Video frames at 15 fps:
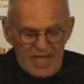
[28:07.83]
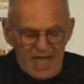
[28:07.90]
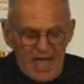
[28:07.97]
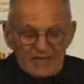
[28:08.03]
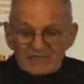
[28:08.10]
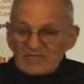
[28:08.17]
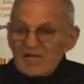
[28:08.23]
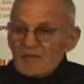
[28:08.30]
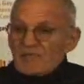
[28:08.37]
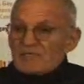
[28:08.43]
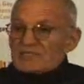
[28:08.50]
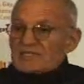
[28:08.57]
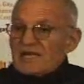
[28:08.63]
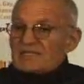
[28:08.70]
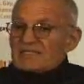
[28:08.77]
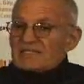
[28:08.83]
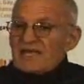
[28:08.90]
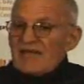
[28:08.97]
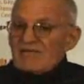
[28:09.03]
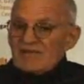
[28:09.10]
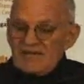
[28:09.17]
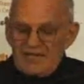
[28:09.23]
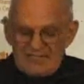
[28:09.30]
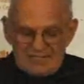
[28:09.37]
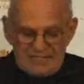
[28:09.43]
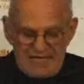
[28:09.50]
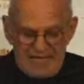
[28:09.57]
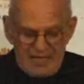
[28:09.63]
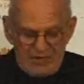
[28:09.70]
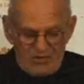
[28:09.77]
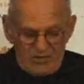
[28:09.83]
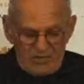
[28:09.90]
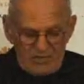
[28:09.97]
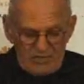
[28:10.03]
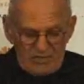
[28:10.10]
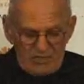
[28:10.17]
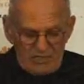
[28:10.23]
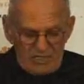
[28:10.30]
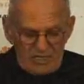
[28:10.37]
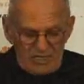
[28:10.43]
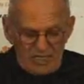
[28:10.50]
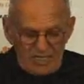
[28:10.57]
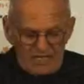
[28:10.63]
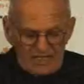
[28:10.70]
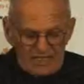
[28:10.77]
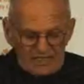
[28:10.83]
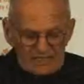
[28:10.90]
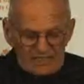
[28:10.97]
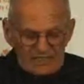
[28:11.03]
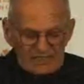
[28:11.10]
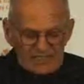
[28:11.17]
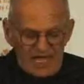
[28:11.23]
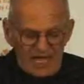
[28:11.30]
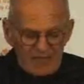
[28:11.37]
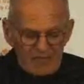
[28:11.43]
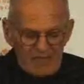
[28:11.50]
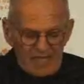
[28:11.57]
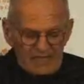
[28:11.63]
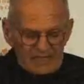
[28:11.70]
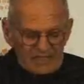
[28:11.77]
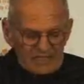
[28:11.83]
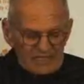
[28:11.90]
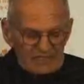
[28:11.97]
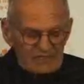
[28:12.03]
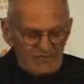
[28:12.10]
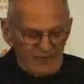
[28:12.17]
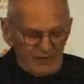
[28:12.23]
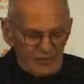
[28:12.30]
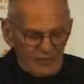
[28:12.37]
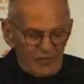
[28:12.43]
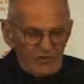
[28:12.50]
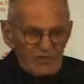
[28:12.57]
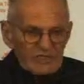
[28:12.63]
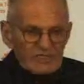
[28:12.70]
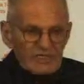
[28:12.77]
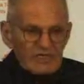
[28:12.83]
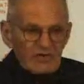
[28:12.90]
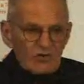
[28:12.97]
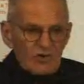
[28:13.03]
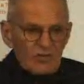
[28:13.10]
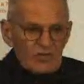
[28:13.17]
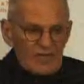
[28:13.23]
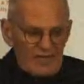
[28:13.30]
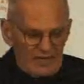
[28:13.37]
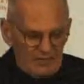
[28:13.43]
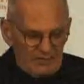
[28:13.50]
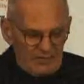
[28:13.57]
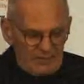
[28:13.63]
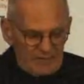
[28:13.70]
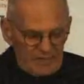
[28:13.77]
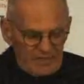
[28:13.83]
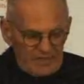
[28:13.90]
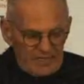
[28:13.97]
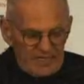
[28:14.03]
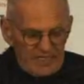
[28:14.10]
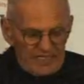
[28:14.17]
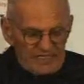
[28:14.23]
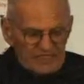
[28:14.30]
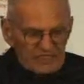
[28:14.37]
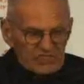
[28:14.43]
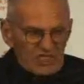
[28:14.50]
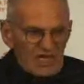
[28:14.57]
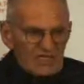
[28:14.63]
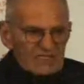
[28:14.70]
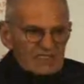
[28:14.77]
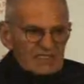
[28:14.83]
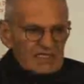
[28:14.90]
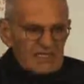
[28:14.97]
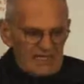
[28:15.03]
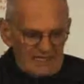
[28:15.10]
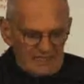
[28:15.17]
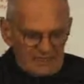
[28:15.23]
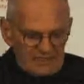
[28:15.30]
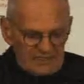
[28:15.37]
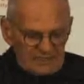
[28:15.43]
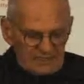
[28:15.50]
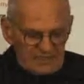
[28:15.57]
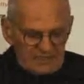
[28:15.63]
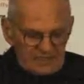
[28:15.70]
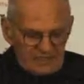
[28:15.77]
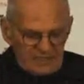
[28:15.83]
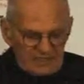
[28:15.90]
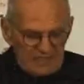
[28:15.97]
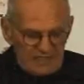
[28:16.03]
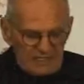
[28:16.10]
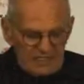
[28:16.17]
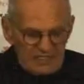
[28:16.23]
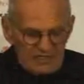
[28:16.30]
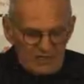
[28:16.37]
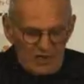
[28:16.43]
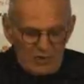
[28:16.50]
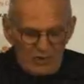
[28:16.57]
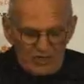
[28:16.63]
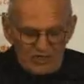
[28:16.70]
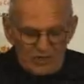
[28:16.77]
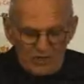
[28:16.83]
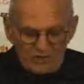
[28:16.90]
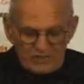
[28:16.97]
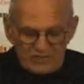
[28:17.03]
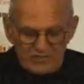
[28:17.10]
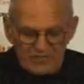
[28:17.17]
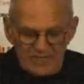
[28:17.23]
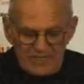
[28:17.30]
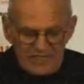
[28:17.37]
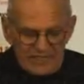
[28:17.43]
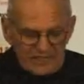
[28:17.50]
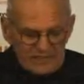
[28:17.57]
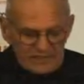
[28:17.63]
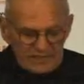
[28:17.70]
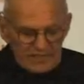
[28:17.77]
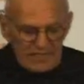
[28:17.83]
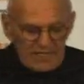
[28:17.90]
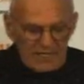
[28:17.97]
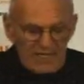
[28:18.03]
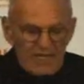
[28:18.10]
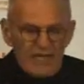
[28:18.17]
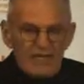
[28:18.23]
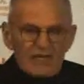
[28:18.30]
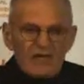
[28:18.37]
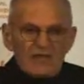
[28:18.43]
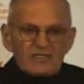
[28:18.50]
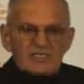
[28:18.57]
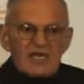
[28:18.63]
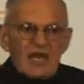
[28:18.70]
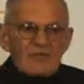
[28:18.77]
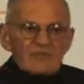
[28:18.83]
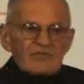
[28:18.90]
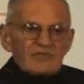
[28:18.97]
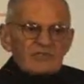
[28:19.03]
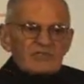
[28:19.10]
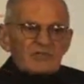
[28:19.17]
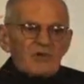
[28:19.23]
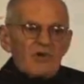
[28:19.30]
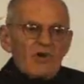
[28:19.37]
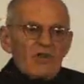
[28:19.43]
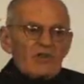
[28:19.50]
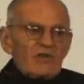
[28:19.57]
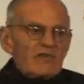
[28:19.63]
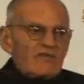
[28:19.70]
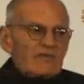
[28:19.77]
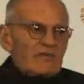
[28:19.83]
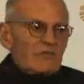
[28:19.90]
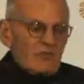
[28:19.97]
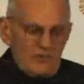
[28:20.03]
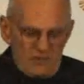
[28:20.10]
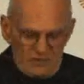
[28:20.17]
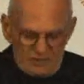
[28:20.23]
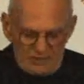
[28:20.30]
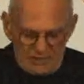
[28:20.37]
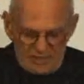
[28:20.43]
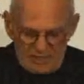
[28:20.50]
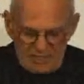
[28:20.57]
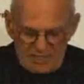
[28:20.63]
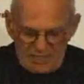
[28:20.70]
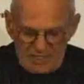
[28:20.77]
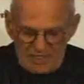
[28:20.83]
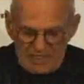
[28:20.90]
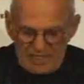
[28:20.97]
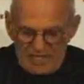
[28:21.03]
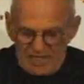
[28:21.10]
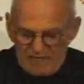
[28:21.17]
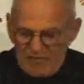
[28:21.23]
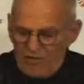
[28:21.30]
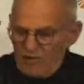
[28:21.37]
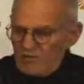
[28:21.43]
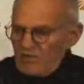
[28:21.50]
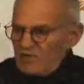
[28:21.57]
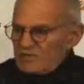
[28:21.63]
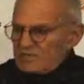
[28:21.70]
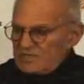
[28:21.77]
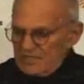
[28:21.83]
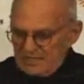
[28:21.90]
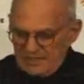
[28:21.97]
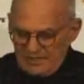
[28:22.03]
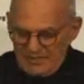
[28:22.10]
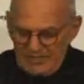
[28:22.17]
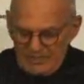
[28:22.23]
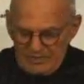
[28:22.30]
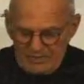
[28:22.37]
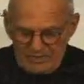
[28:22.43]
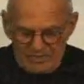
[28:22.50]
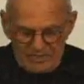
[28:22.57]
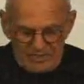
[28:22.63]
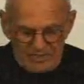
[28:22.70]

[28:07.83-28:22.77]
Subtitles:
ACT UP is not saving us now. This is not meant as finger-pointing or blame. It just is. No one goes to meetings, and our chapters all over the world have almost disappeared.